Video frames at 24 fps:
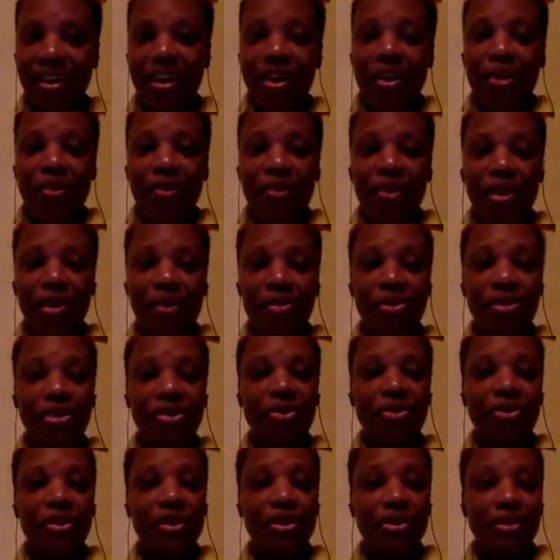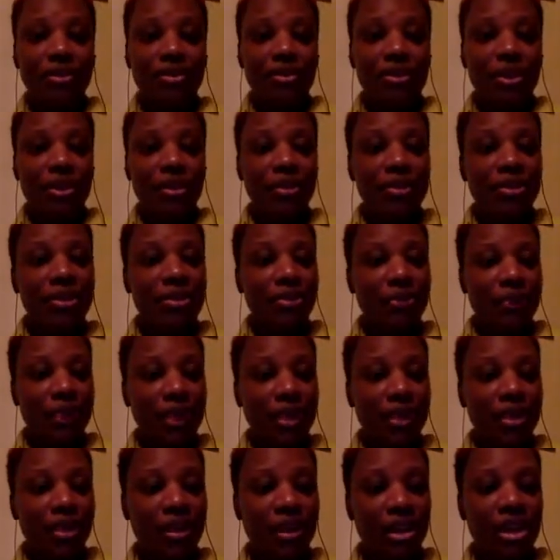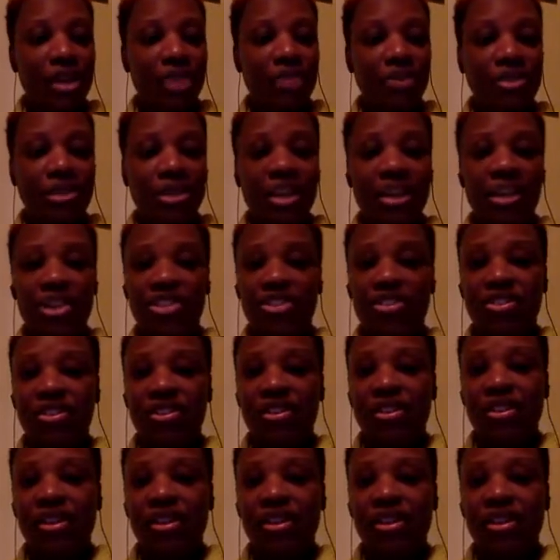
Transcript: When I was going there, it was actually